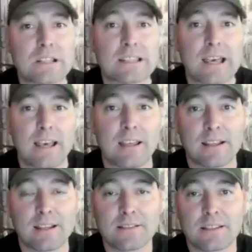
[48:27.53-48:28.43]
that?
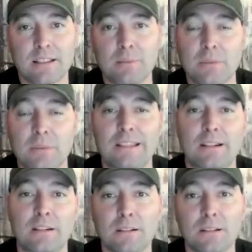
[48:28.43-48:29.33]
And it's got to be the
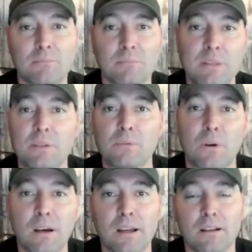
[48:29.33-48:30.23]
era of
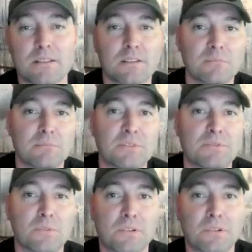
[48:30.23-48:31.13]
BBY, also known
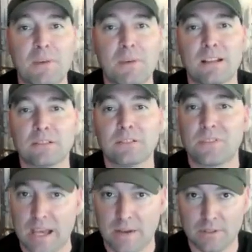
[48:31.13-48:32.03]
before the Battle of
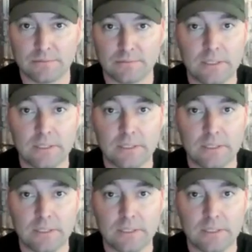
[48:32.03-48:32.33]
Yavin.